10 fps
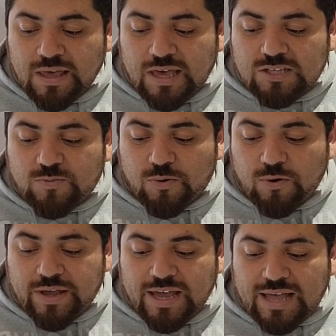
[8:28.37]
It's
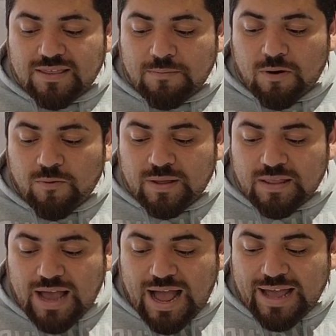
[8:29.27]
brewing at the
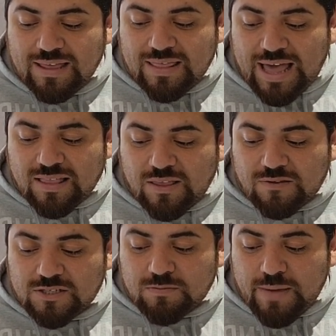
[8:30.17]
moment. I like the
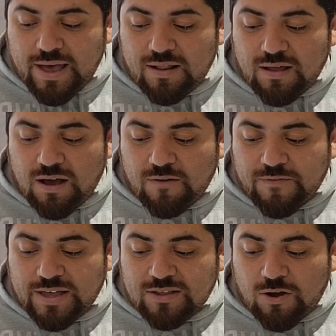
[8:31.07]
smell
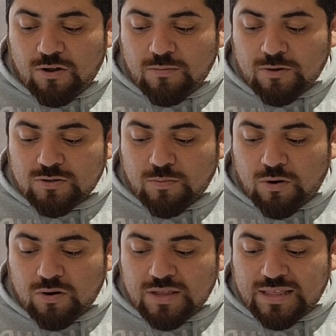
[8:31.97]
of it almost
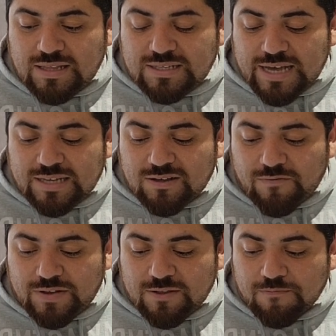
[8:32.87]
more than the taste
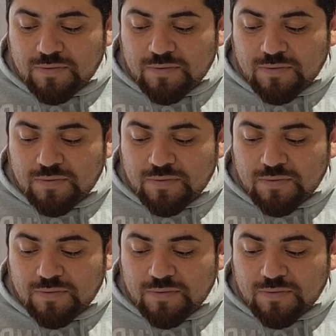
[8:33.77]
of it.